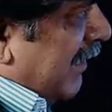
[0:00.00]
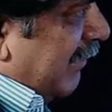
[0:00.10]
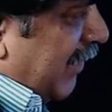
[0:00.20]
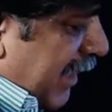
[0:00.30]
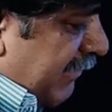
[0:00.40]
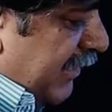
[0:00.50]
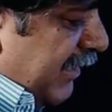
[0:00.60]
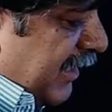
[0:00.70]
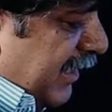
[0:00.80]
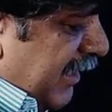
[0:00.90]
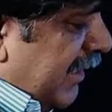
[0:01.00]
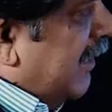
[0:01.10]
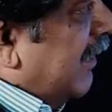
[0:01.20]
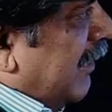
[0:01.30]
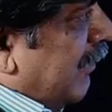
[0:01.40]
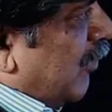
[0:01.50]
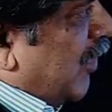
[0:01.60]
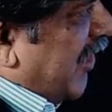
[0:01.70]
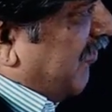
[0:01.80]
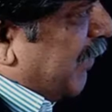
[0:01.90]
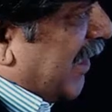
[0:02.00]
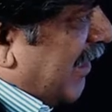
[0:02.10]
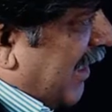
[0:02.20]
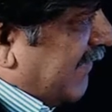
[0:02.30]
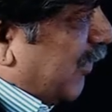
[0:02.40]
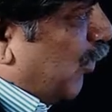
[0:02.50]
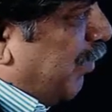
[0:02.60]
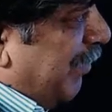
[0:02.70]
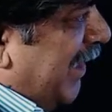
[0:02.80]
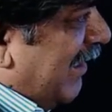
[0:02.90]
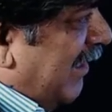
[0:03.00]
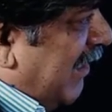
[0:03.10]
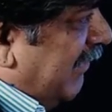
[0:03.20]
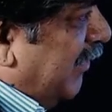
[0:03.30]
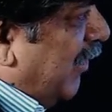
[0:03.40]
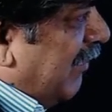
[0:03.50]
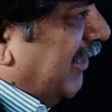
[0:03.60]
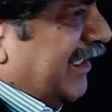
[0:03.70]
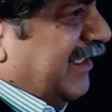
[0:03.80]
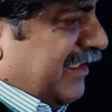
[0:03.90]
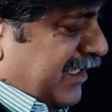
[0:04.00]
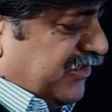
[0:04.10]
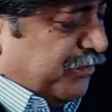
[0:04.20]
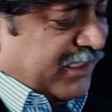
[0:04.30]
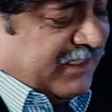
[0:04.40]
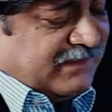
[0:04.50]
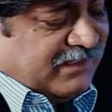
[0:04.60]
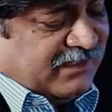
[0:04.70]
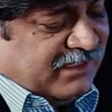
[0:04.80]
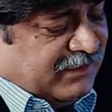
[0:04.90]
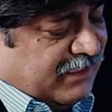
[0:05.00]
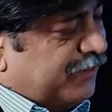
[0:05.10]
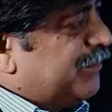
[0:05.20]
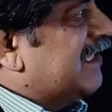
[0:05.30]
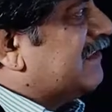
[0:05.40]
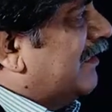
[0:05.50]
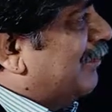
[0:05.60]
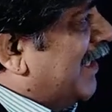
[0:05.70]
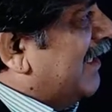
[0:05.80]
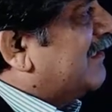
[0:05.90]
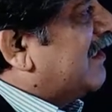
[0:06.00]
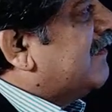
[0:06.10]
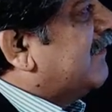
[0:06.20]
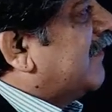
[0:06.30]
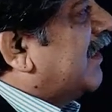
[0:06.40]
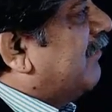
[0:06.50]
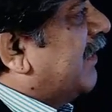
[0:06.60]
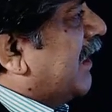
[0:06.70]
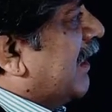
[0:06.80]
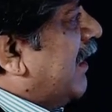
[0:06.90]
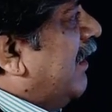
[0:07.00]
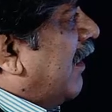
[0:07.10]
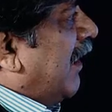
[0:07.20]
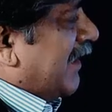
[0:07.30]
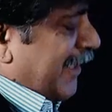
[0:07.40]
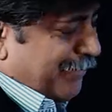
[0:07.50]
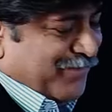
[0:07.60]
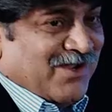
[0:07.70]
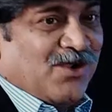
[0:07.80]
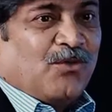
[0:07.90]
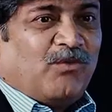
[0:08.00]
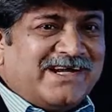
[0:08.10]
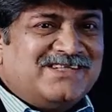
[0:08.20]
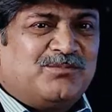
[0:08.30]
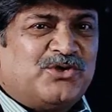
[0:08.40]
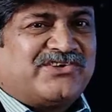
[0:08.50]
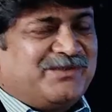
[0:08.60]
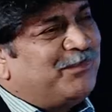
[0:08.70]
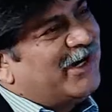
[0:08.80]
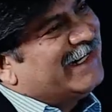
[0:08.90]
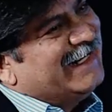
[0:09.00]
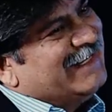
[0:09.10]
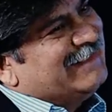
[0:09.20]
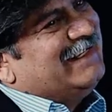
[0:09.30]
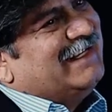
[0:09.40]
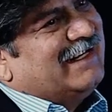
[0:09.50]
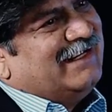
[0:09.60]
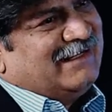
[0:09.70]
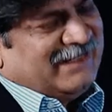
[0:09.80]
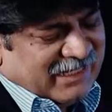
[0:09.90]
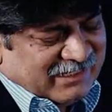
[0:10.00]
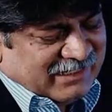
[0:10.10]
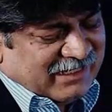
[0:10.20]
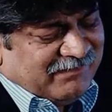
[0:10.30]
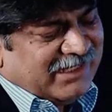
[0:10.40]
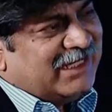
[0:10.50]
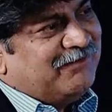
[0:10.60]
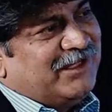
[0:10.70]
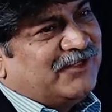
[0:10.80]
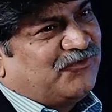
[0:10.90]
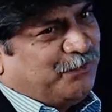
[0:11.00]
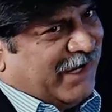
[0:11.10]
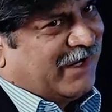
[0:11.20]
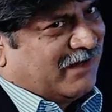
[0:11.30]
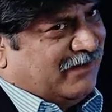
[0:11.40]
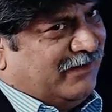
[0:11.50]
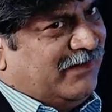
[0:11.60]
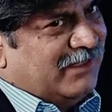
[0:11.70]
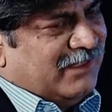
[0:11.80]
you have the, the neurotransmitter called as the dopamine and also you have the other transmitters or the other chemicals in the brain is also significantly altered. What is most important is that uh, having given this background